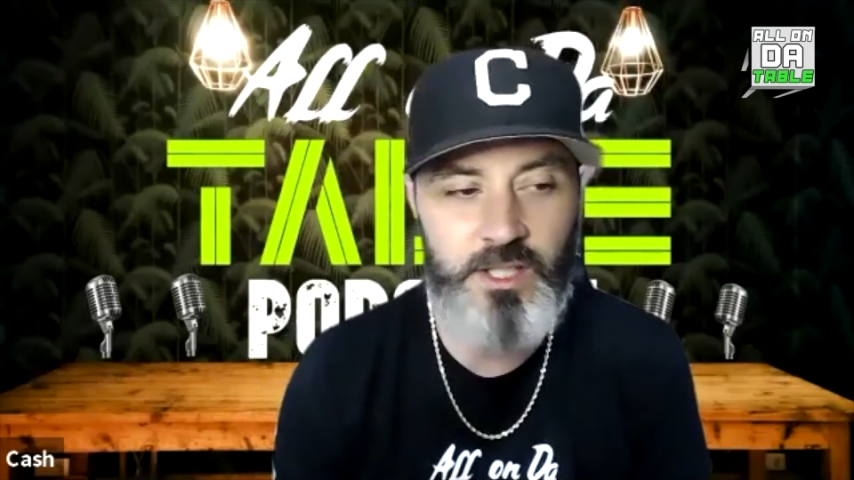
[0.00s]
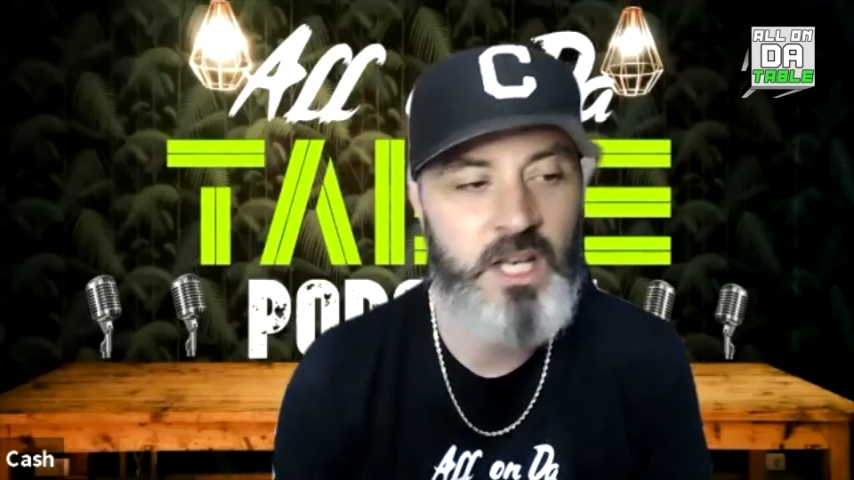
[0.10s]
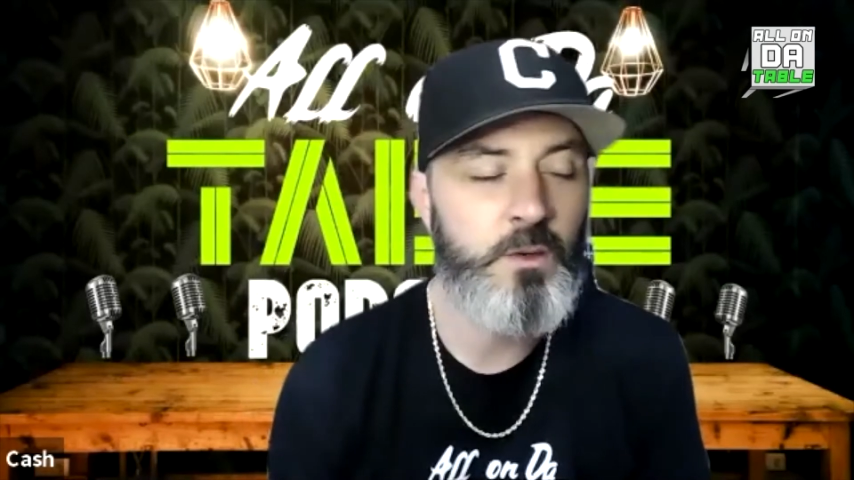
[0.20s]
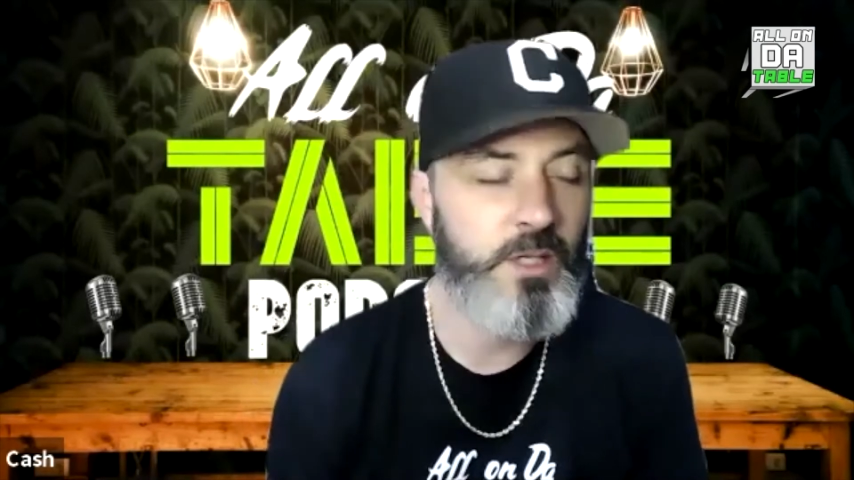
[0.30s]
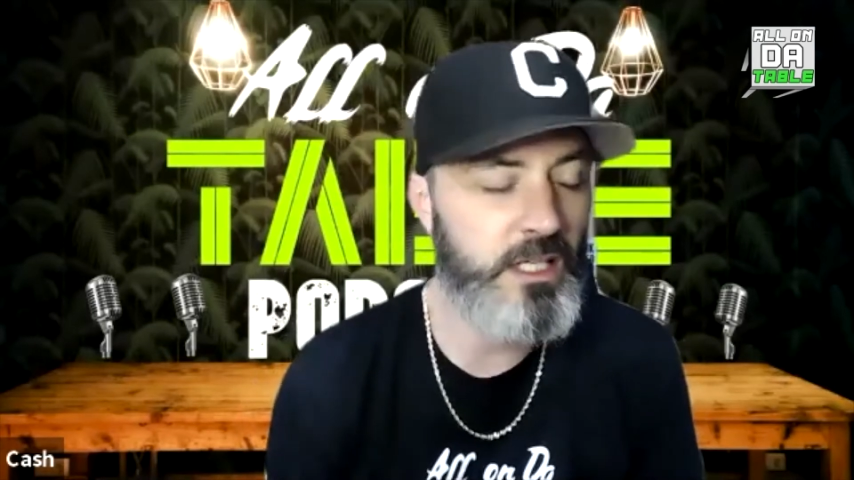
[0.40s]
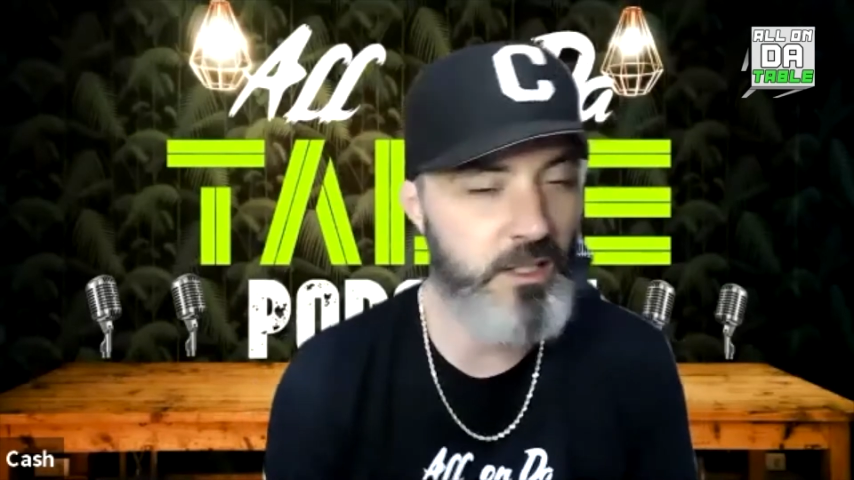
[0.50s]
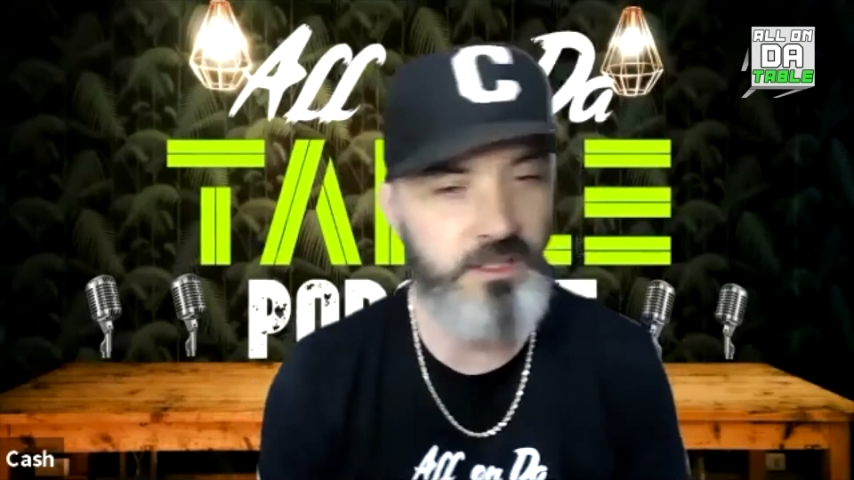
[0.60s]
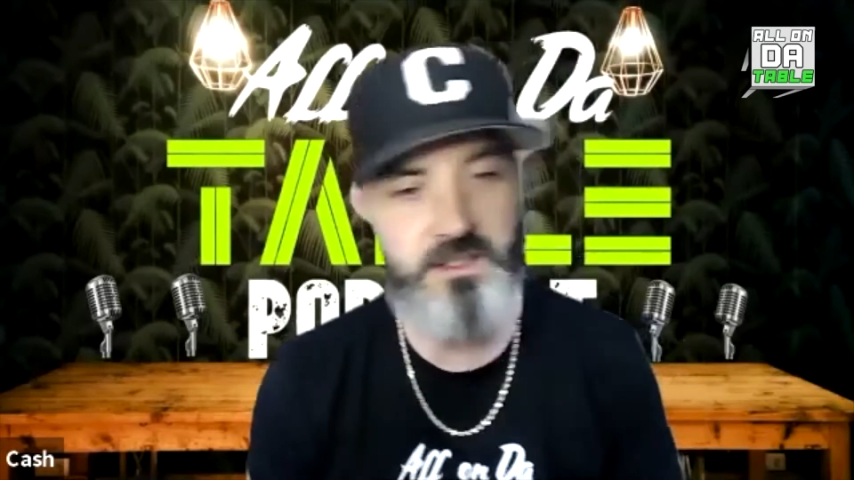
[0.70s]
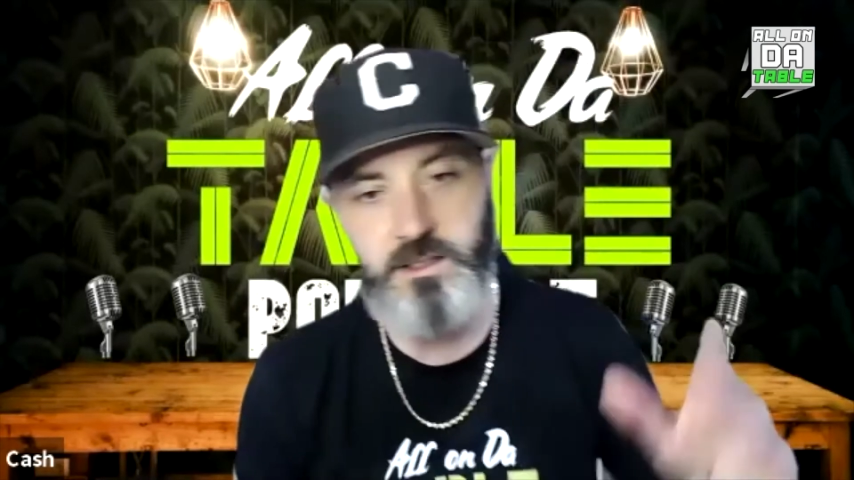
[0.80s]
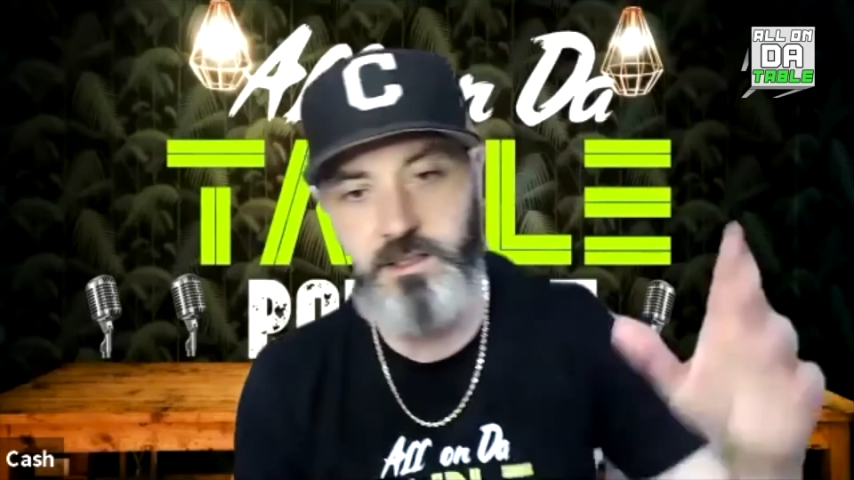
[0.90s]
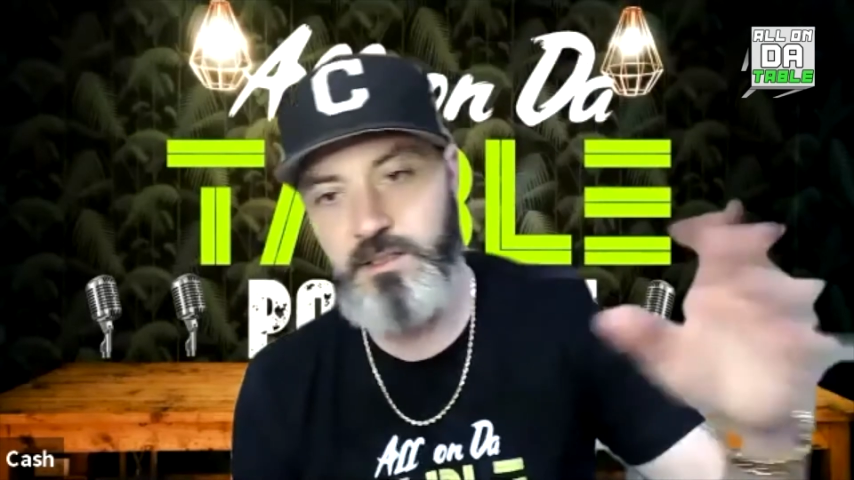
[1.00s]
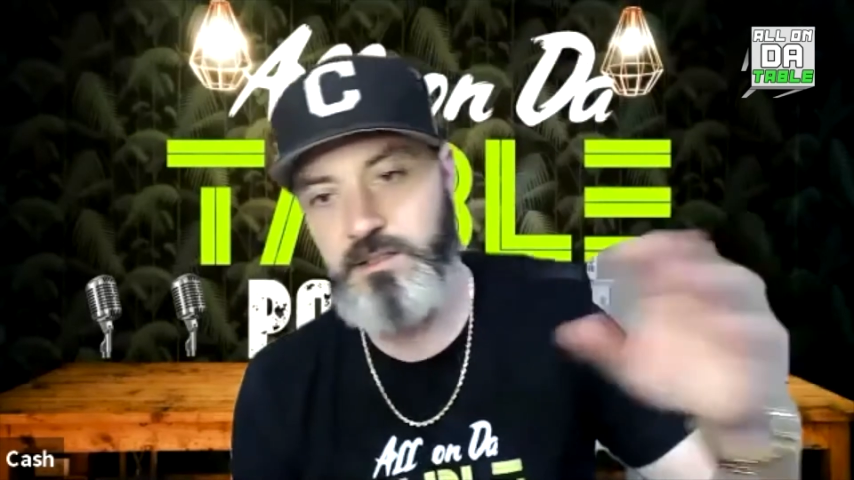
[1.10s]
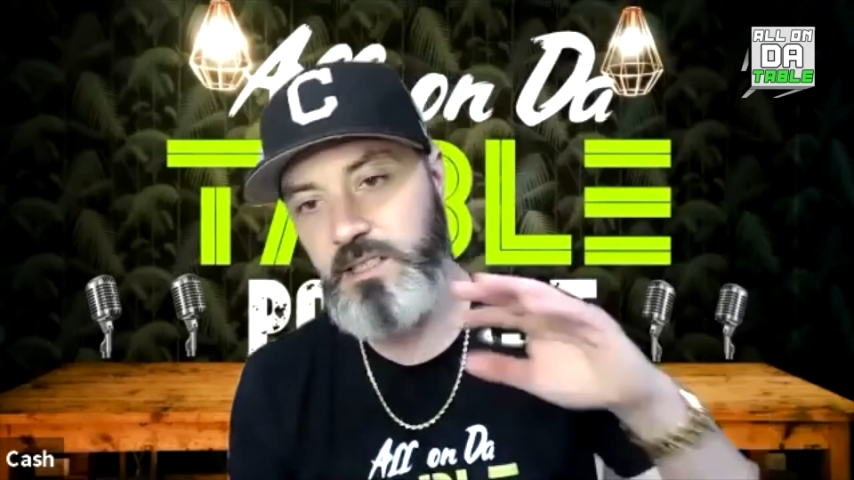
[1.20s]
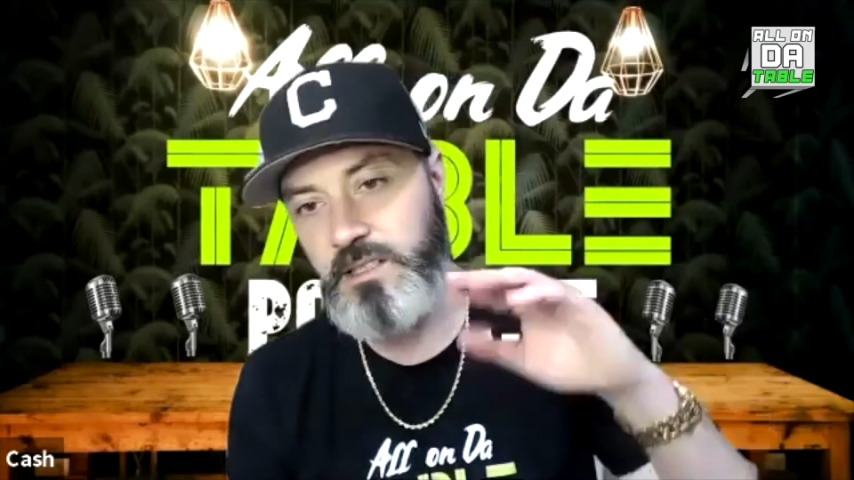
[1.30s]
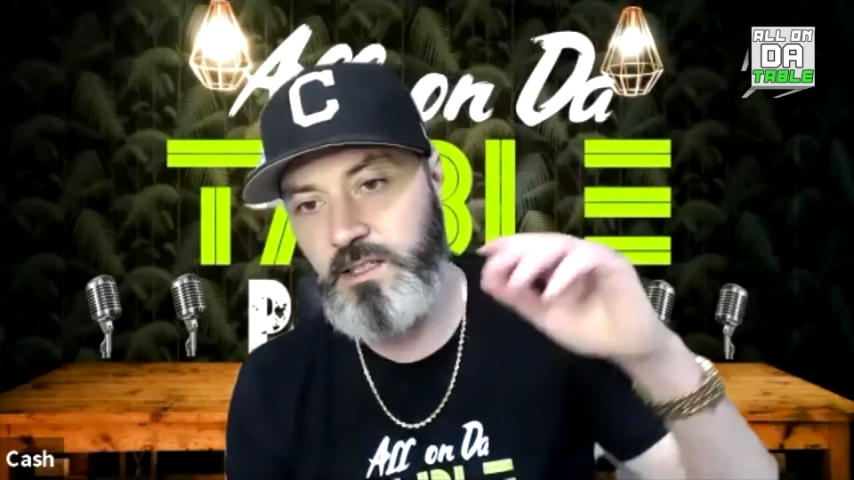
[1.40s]
when I looked at
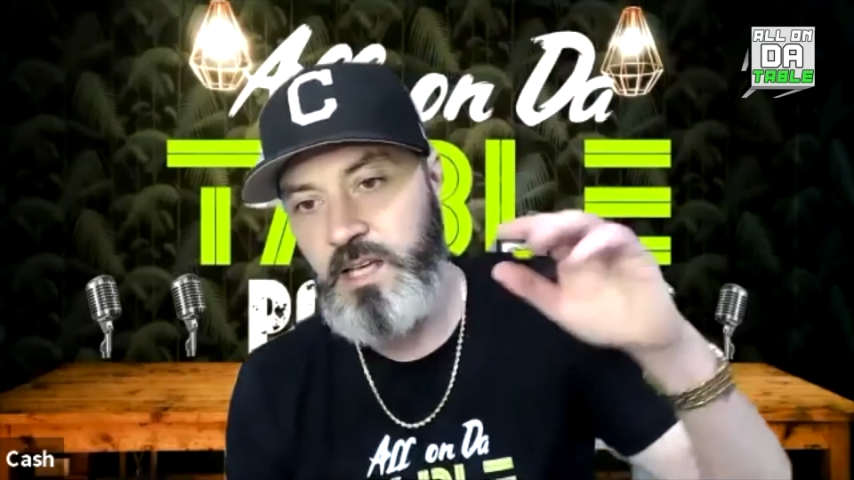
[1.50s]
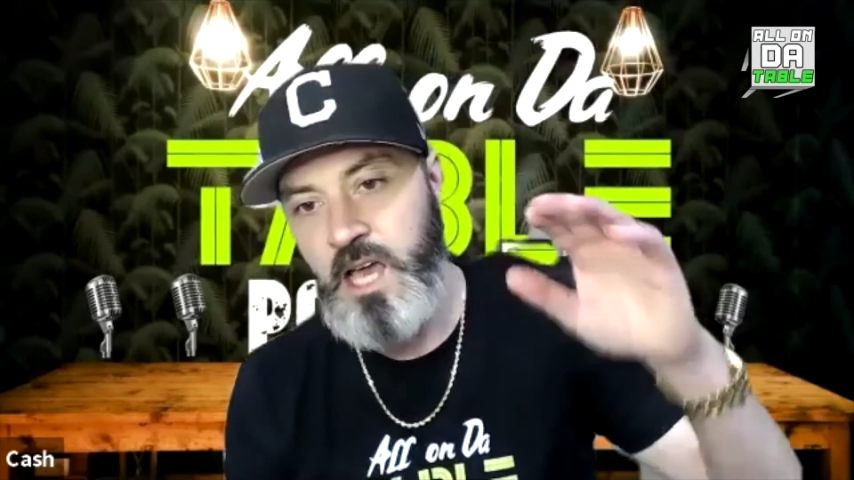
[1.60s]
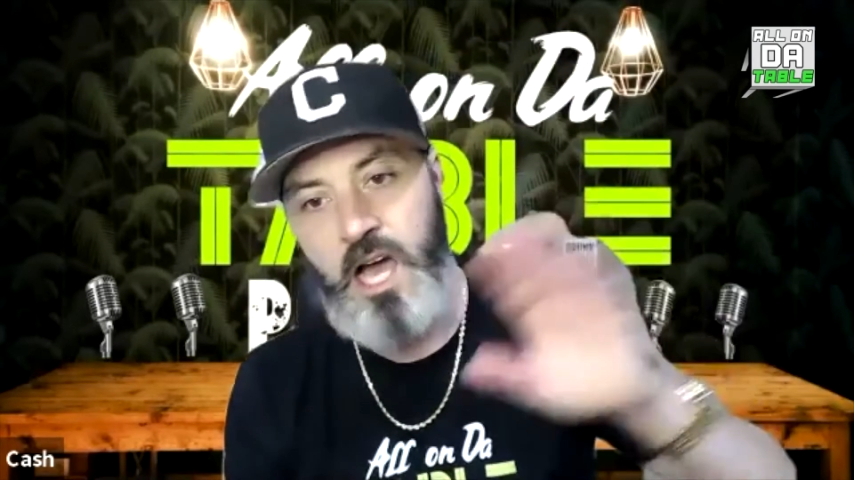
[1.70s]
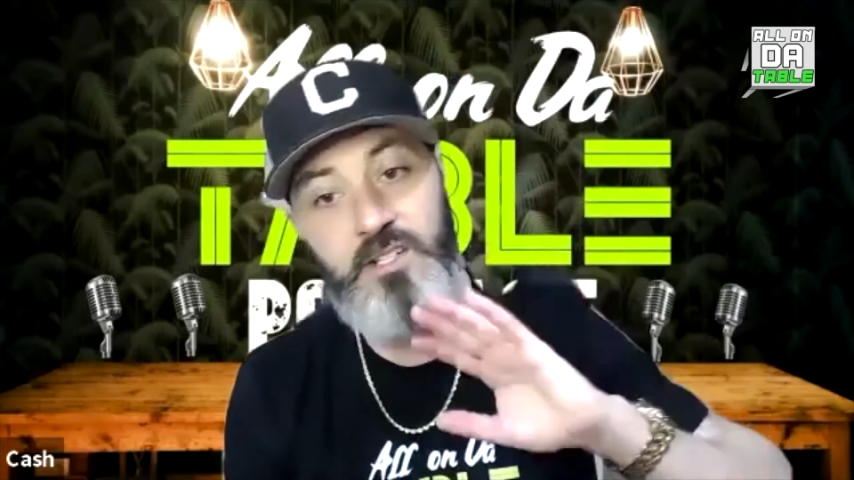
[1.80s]
I